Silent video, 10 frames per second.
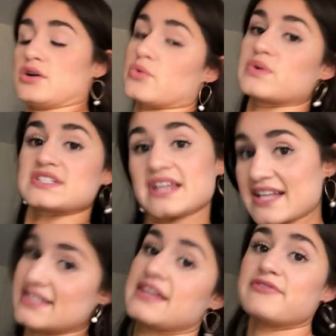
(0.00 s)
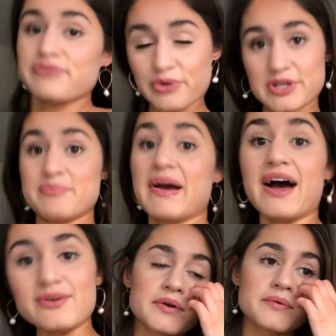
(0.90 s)
was less than 40
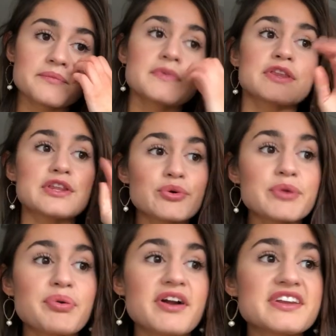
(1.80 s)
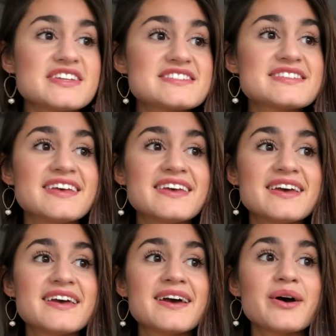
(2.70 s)
pounds the annoying part is
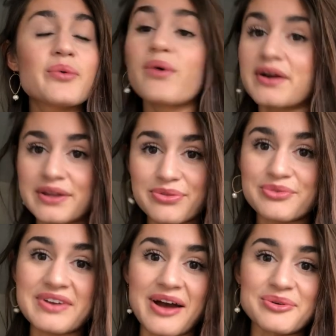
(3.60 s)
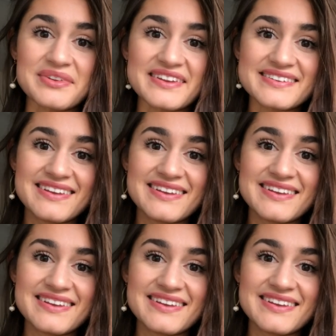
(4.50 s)
walking through town with it.